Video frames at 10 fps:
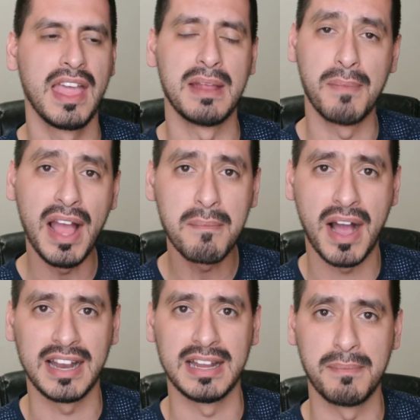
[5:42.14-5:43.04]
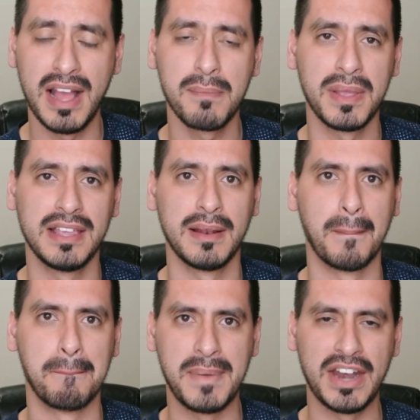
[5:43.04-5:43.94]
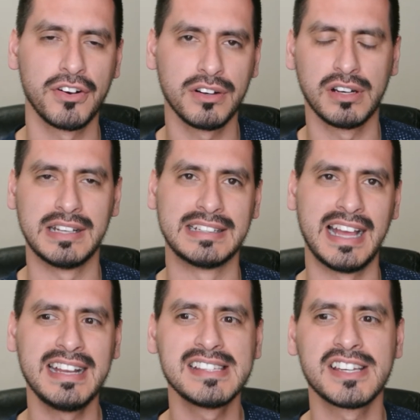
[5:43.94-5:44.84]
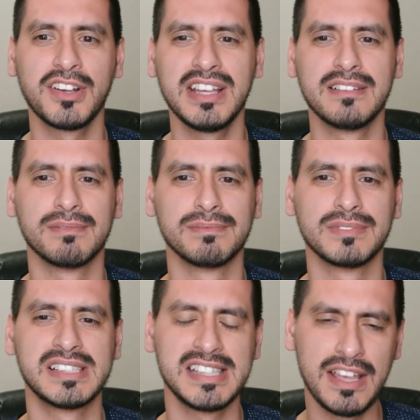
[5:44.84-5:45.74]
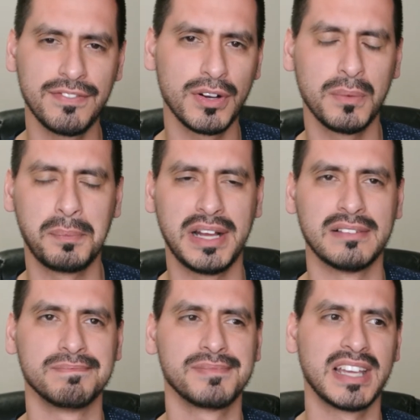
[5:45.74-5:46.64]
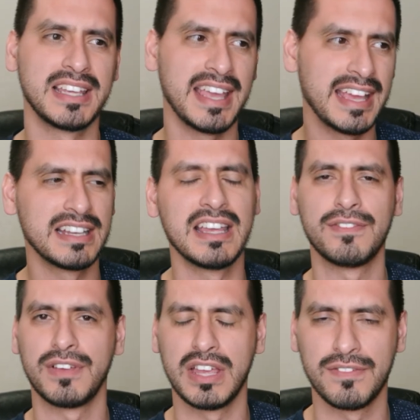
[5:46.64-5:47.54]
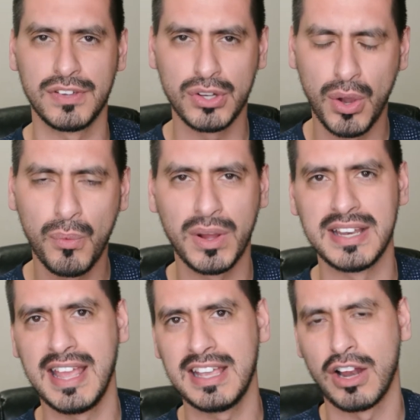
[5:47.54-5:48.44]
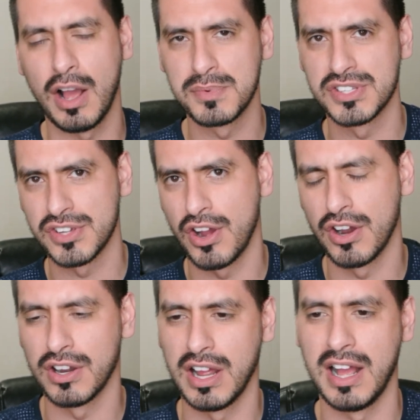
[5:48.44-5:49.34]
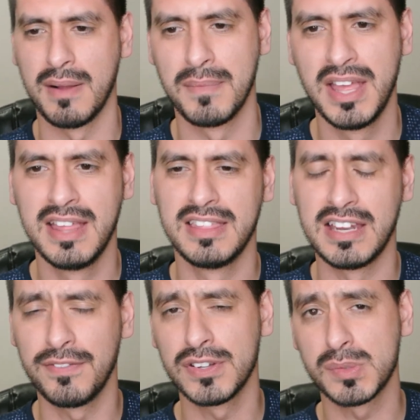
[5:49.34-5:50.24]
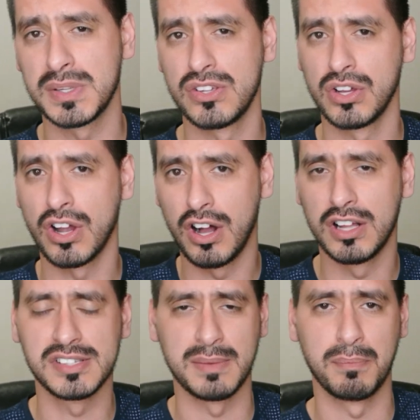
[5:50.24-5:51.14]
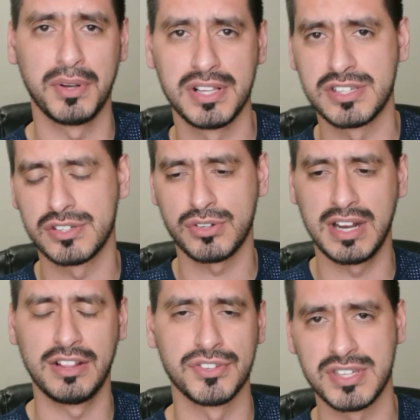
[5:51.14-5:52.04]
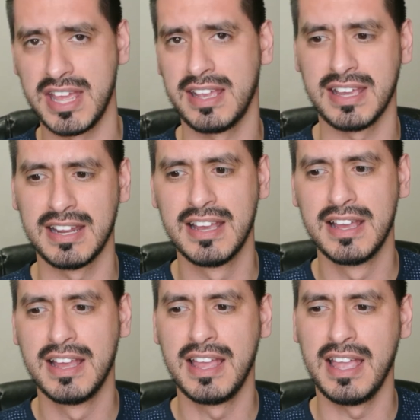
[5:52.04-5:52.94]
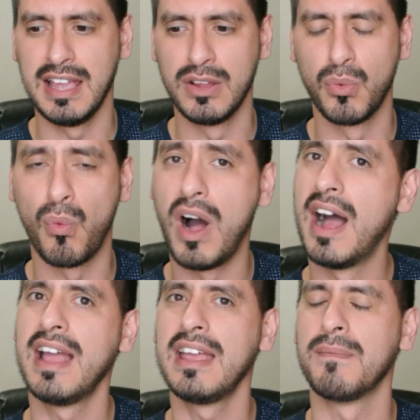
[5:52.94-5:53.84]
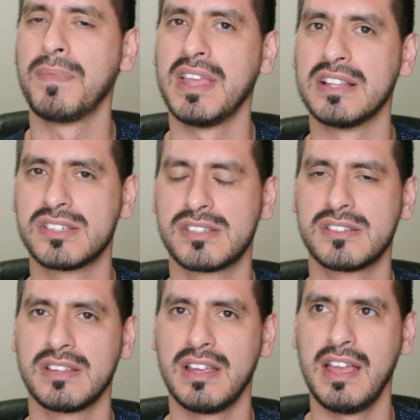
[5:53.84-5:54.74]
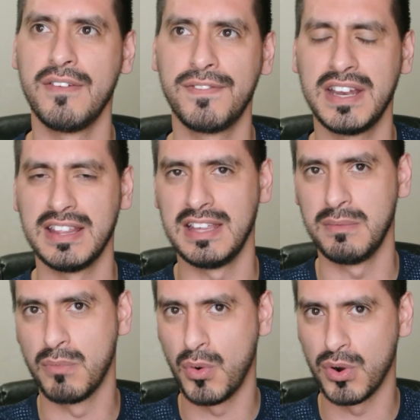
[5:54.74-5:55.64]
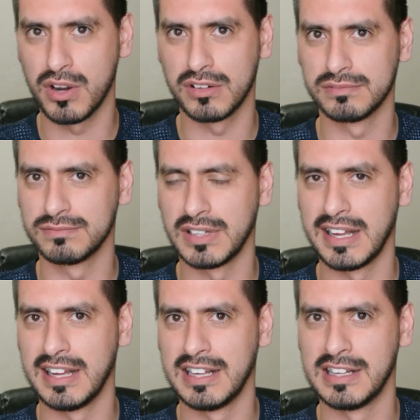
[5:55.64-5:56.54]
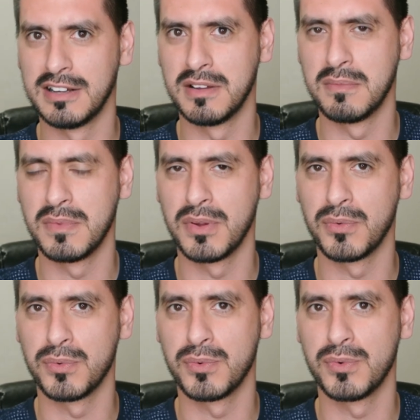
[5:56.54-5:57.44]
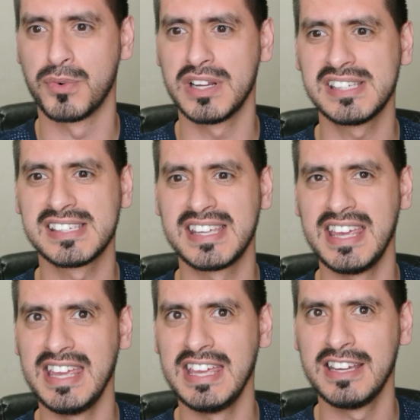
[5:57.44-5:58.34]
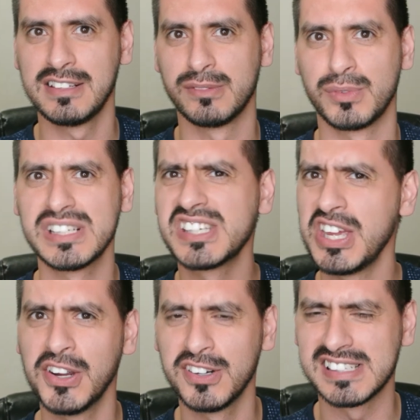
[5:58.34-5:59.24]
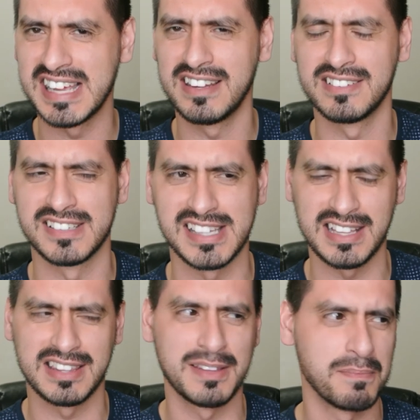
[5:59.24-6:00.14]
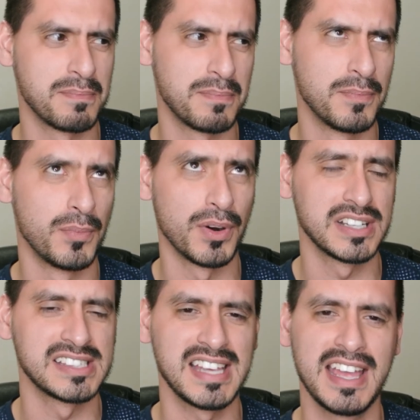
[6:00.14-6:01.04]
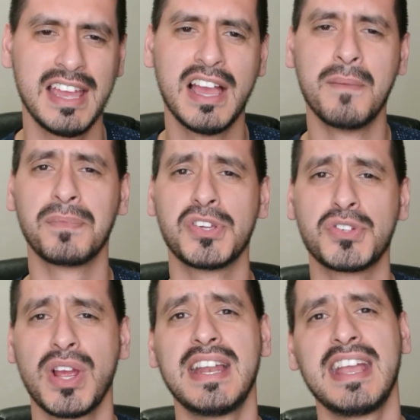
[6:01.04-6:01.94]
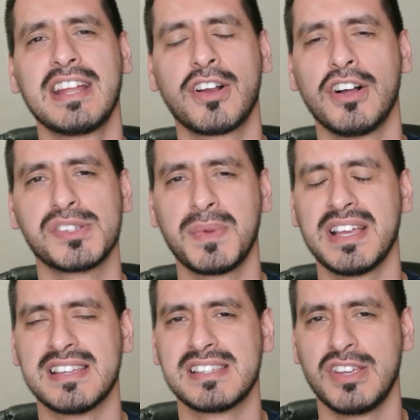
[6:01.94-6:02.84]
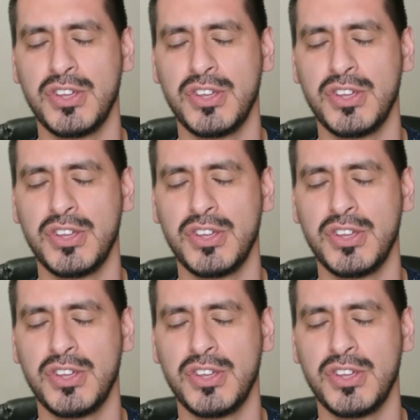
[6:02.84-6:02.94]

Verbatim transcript: in my mind, in my opinion, better and not necessarily safer but again if, if you know what naked options are um, the difference between calls and puts trading those naked and why it's infinitely more um, risky, riskier. Is that is that the word to say to trade naked calls because